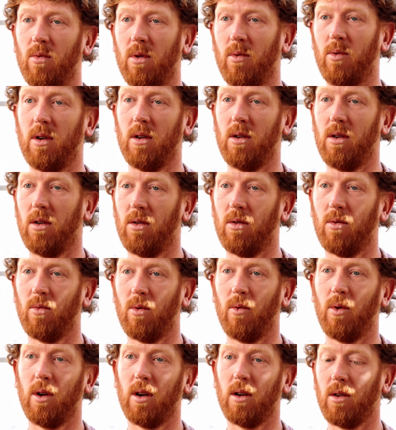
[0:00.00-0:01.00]
What are we gonna do?
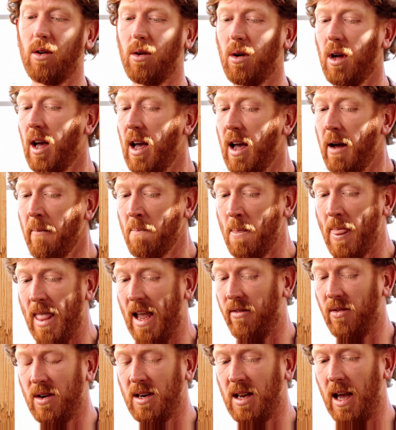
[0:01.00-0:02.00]
What are we gonna do?
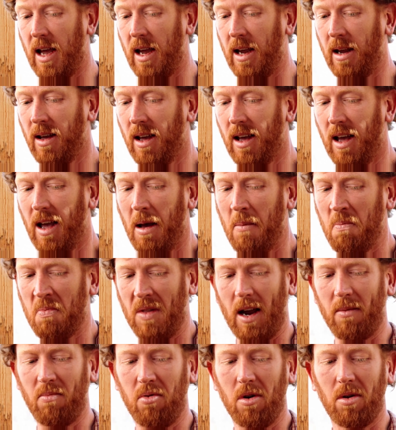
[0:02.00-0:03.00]
Every day,
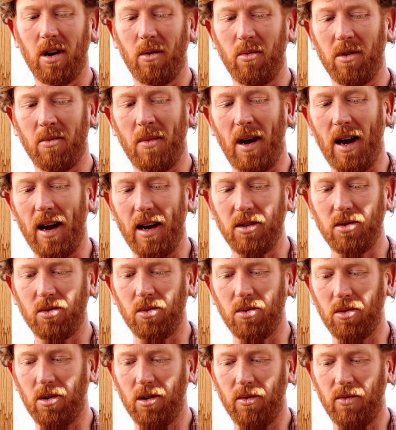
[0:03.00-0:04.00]
I broke up with my high
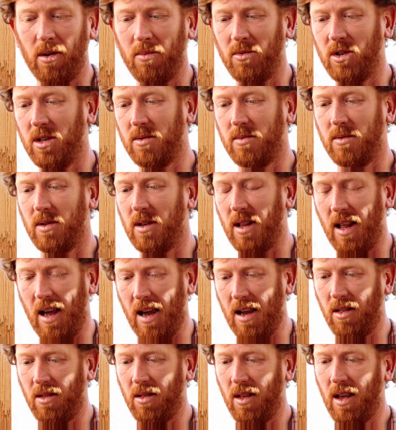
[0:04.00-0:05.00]
school girlfriend, just
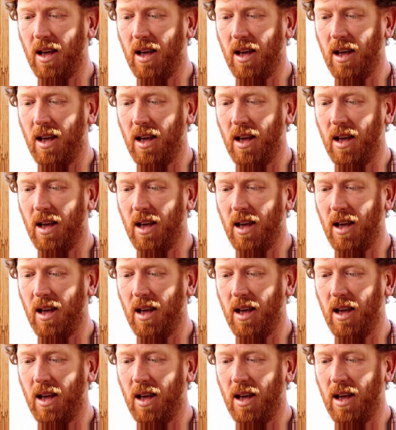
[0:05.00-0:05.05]
like,